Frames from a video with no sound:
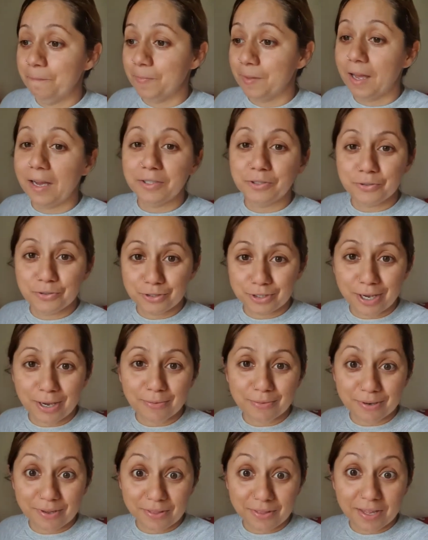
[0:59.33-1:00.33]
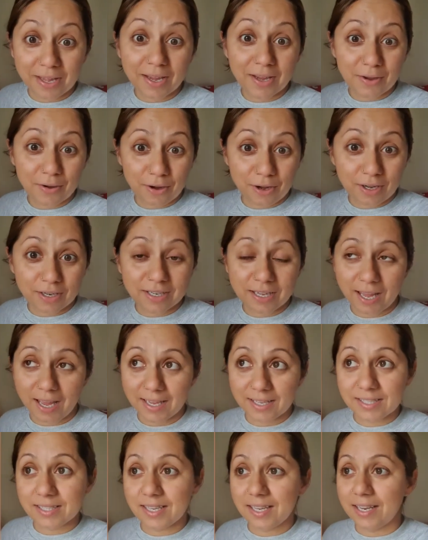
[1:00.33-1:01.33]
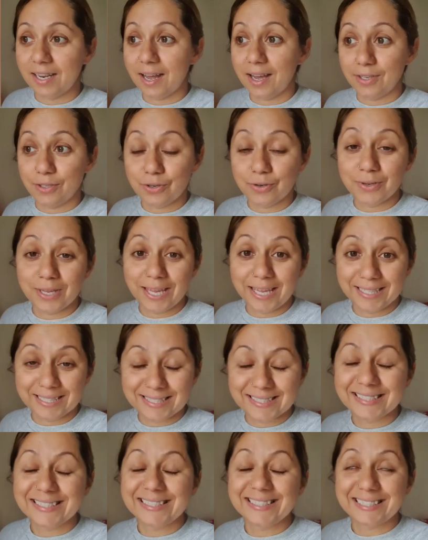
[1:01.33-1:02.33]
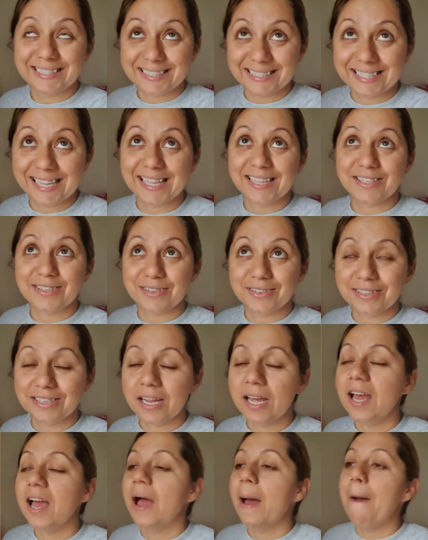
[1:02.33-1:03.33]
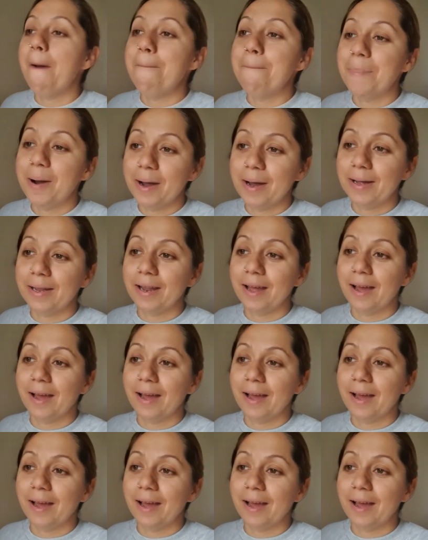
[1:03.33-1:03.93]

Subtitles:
do shower, thank God, yes, and I do eat. That's good. But I